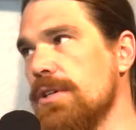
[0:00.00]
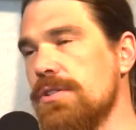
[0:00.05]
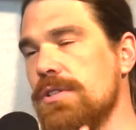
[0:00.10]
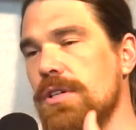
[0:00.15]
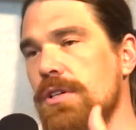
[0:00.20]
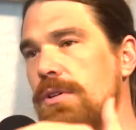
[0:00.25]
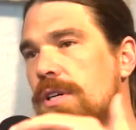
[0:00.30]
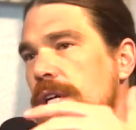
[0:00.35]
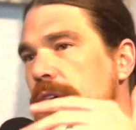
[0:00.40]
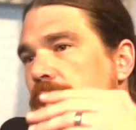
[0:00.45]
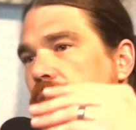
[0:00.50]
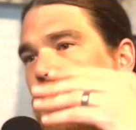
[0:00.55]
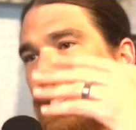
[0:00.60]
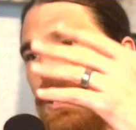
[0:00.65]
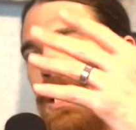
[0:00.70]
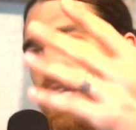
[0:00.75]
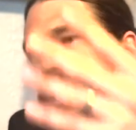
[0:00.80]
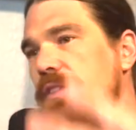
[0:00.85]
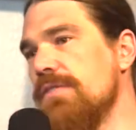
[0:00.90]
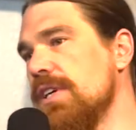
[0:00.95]
So
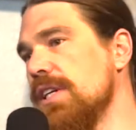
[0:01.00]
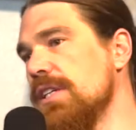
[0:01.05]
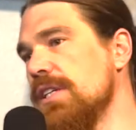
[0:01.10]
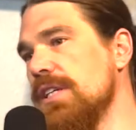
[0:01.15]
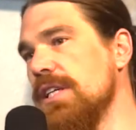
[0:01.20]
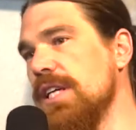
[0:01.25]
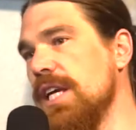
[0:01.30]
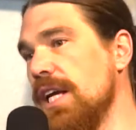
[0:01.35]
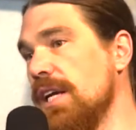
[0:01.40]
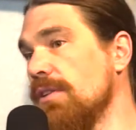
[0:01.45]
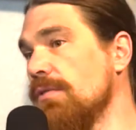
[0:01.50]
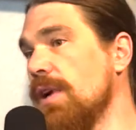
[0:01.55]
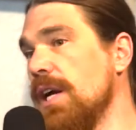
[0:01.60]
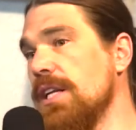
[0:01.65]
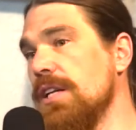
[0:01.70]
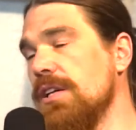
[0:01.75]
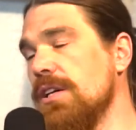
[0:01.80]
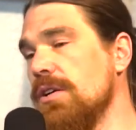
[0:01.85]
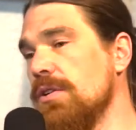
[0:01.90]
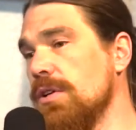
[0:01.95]
even getting ready
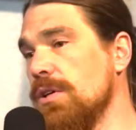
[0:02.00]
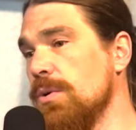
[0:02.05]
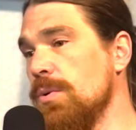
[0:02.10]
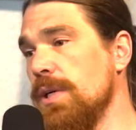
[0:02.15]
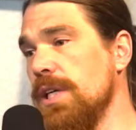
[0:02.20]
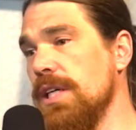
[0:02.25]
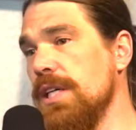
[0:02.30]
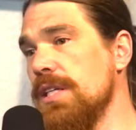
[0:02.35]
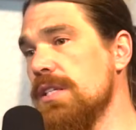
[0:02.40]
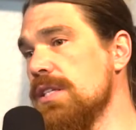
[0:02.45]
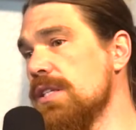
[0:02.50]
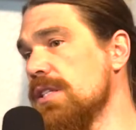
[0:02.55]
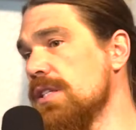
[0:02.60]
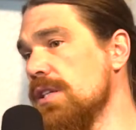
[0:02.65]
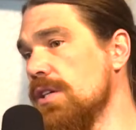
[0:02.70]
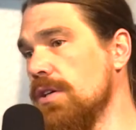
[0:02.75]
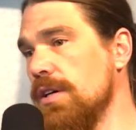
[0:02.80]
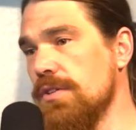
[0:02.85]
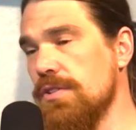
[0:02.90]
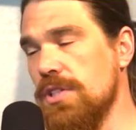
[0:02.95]
to go to Queens, you
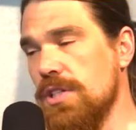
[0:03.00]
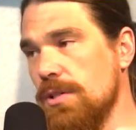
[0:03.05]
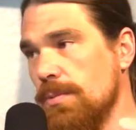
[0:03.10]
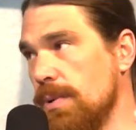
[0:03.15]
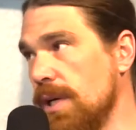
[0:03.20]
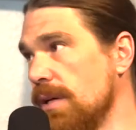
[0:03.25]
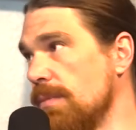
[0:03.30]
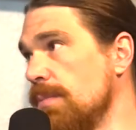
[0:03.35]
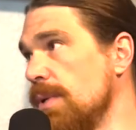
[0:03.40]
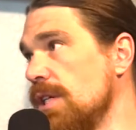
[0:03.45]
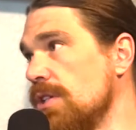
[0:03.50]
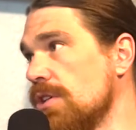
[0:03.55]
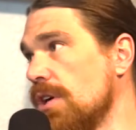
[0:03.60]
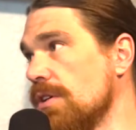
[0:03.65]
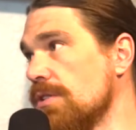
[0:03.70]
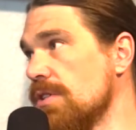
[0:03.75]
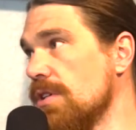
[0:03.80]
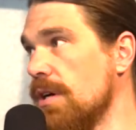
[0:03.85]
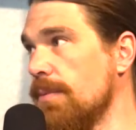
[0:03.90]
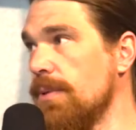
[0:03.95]
know, I was still playing beach all
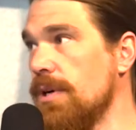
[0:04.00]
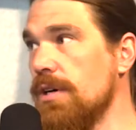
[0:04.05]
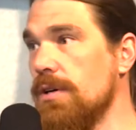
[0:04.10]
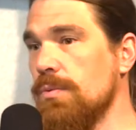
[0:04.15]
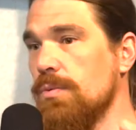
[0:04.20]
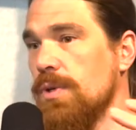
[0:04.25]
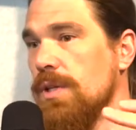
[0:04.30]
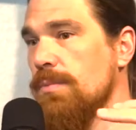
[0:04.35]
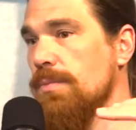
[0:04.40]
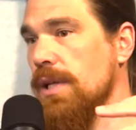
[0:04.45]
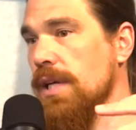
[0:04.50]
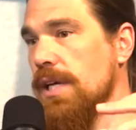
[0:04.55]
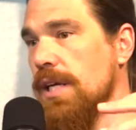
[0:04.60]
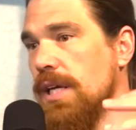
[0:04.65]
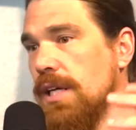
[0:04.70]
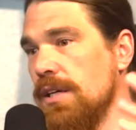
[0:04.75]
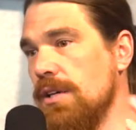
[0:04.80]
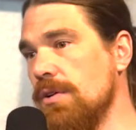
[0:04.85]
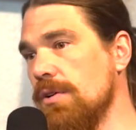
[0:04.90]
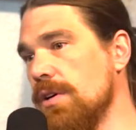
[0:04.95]
summer. We'd play
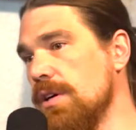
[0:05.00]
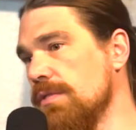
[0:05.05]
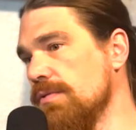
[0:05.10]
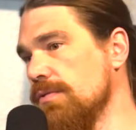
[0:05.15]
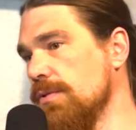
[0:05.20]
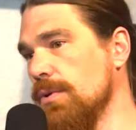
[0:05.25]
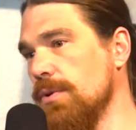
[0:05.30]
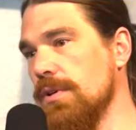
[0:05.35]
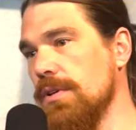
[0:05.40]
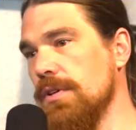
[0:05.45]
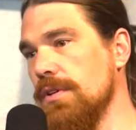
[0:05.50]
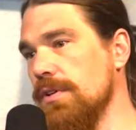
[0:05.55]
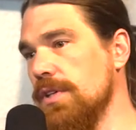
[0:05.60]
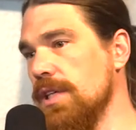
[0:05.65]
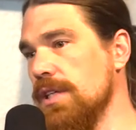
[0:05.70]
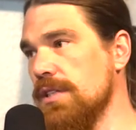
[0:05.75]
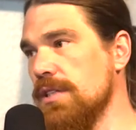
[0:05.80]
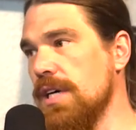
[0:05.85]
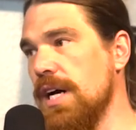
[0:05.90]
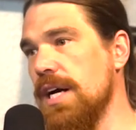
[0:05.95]
indoor for the
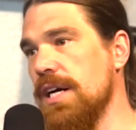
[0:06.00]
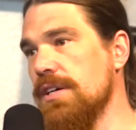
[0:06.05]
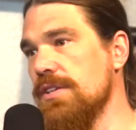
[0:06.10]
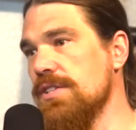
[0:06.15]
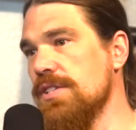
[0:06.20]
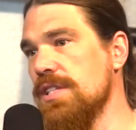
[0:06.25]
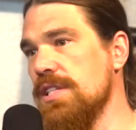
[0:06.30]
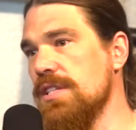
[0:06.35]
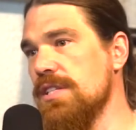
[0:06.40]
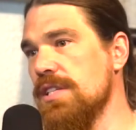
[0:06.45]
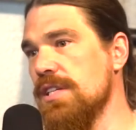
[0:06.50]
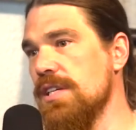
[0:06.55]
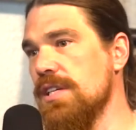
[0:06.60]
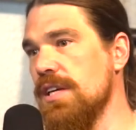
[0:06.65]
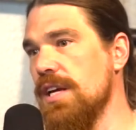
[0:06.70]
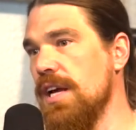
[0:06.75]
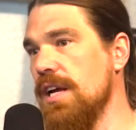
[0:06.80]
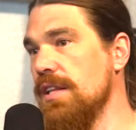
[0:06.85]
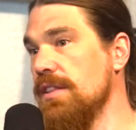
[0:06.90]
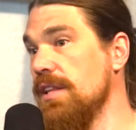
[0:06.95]
entire season,
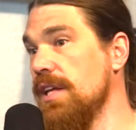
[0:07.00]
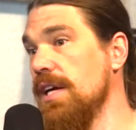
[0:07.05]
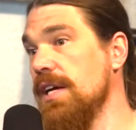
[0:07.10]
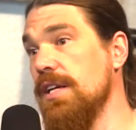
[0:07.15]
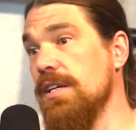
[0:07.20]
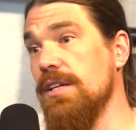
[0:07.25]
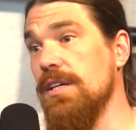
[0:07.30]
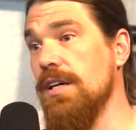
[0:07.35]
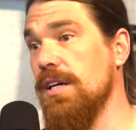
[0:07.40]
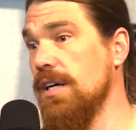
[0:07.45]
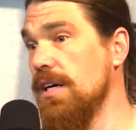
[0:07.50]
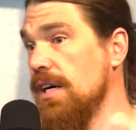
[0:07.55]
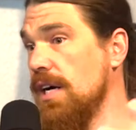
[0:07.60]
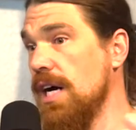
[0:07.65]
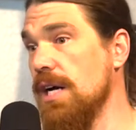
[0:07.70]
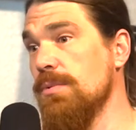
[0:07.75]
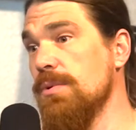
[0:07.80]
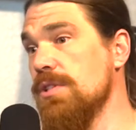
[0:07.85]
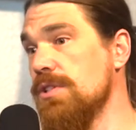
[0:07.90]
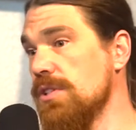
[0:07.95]
and then I
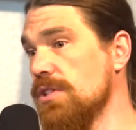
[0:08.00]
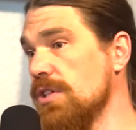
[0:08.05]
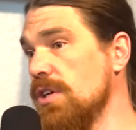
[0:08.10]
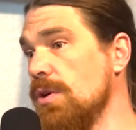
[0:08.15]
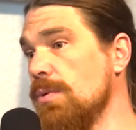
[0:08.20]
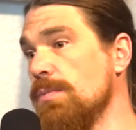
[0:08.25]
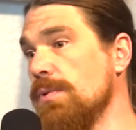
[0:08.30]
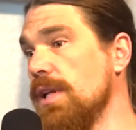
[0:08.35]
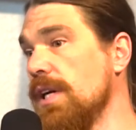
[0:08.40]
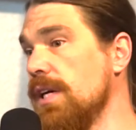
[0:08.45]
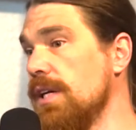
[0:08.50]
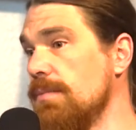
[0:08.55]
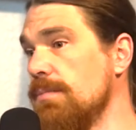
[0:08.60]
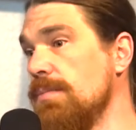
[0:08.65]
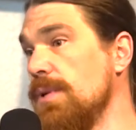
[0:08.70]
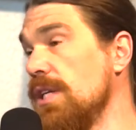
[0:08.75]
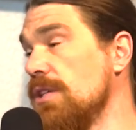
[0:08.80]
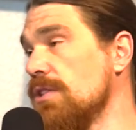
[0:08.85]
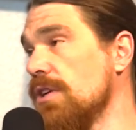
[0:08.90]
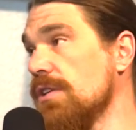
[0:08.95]
would just go play
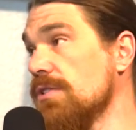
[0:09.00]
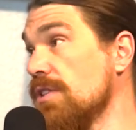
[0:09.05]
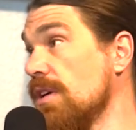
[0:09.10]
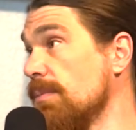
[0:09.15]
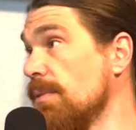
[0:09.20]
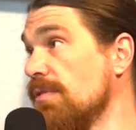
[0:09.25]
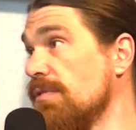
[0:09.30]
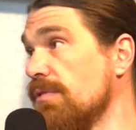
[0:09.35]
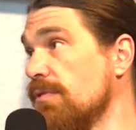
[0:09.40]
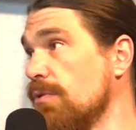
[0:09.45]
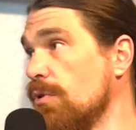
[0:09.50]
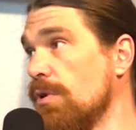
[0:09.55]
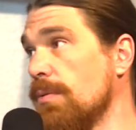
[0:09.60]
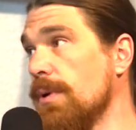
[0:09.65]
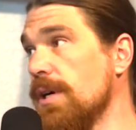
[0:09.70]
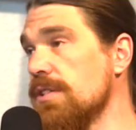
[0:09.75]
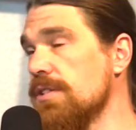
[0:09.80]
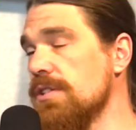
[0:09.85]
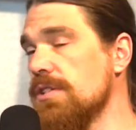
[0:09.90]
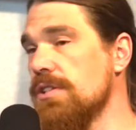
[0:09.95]
beach all summer for 4
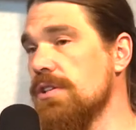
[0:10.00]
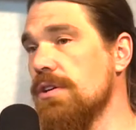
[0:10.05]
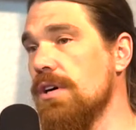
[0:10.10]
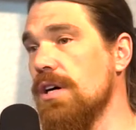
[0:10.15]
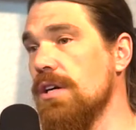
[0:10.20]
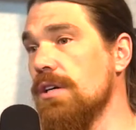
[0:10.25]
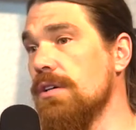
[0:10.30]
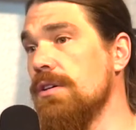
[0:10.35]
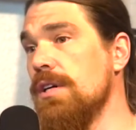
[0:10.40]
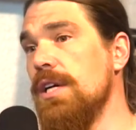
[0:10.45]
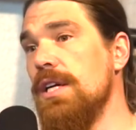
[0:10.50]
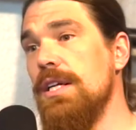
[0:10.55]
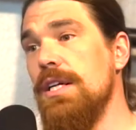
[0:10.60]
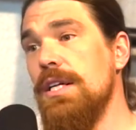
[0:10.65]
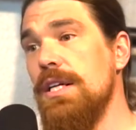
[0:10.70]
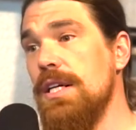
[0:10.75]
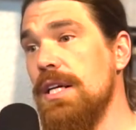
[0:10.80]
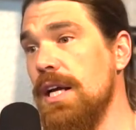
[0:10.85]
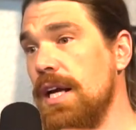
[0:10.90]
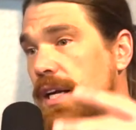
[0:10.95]
months in Toronto.
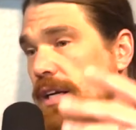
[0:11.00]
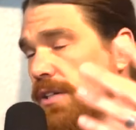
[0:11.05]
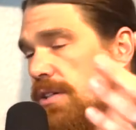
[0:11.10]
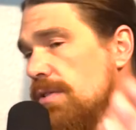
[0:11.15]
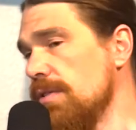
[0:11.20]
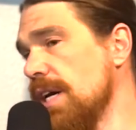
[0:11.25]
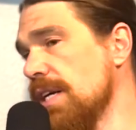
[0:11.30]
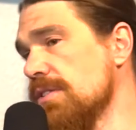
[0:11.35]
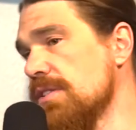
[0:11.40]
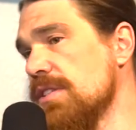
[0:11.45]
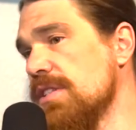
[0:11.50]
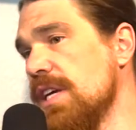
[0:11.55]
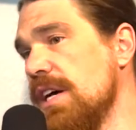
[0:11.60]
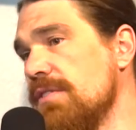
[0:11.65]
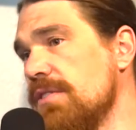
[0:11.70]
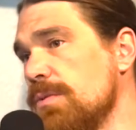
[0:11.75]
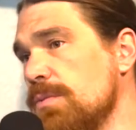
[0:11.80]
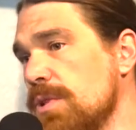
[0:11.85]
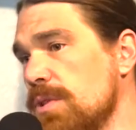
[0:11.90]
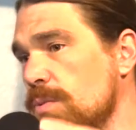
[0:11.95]
And in
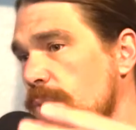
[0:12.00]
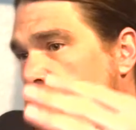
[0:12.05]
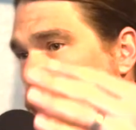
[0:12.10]
2007 was when